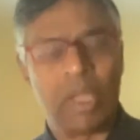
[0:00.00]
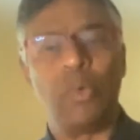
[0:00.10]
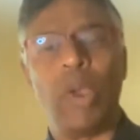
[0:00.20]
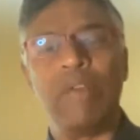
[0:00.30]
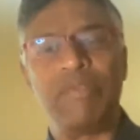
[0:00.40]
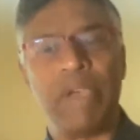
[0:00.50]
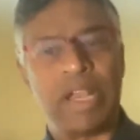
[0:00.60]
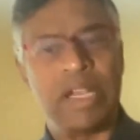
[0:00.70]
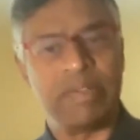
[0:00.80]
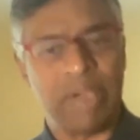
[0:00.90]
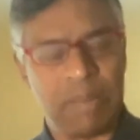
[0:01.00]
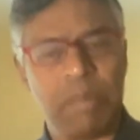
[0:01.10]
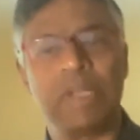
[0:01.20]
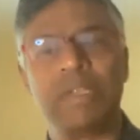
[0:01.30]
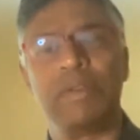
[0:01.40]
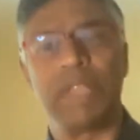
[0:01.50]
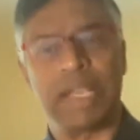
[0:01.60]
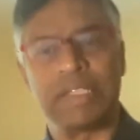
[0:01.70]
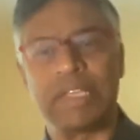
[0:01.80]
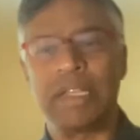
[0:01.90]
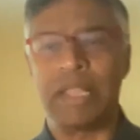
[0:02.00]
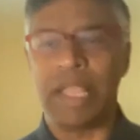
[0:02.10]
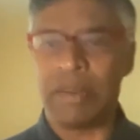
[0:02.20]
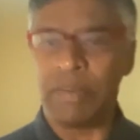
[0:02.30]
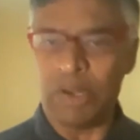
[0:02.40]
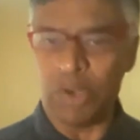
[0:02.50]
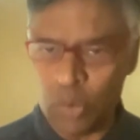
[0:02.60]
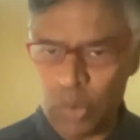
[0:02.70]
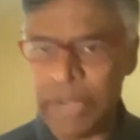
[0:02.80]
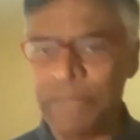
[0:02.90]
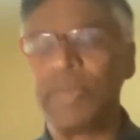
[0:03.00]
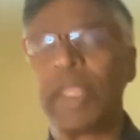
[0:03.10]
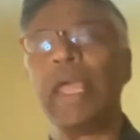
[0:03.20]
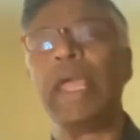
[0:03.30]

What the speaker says: welfare and development to the extent that they had been doing.